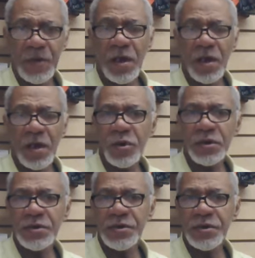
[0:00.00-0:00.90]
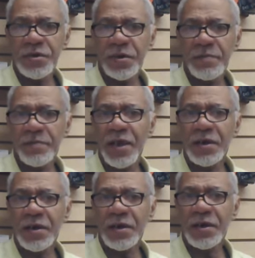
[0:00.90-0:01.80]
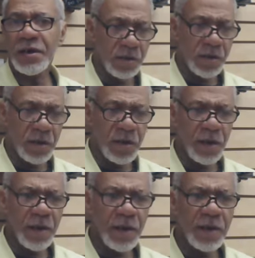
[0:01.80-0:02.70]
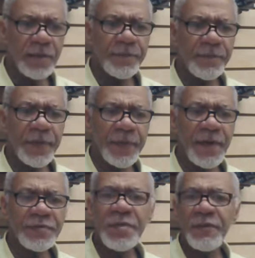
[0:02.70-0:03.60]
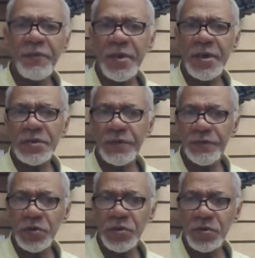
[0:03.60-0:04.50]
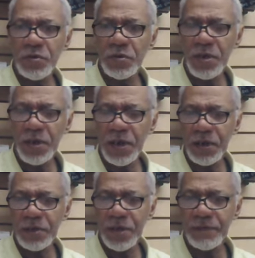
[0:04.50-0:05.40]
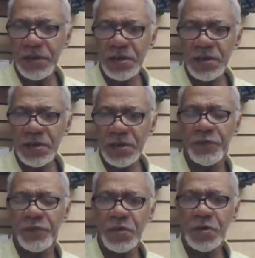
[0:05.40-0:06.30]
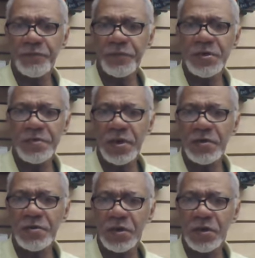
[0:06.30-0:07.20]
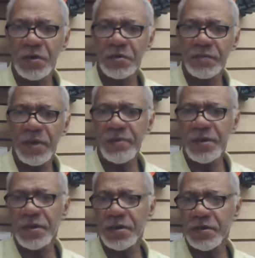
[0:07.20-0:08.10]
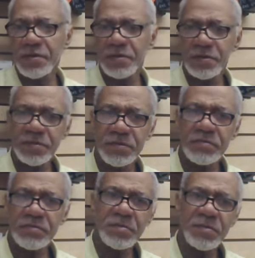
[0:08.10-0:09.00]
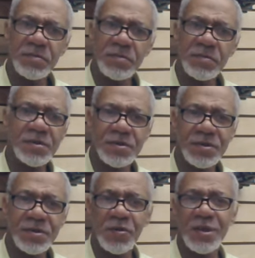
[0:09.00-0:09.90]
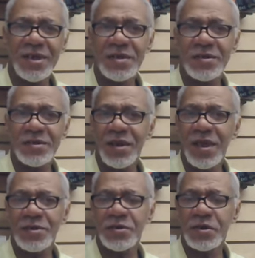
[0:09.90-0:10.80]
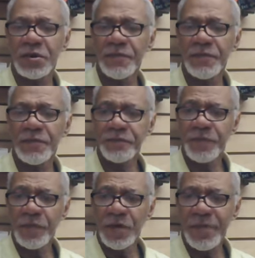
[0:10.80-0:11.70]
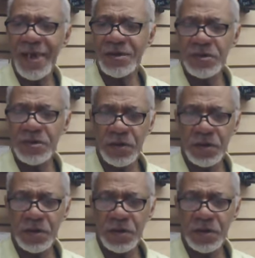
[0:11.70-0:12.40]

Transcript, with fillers: Hi, brother teacher here. I'm back. Uh, have some information for you, and I've done this before some years ago, maybe as early as the last year, past year,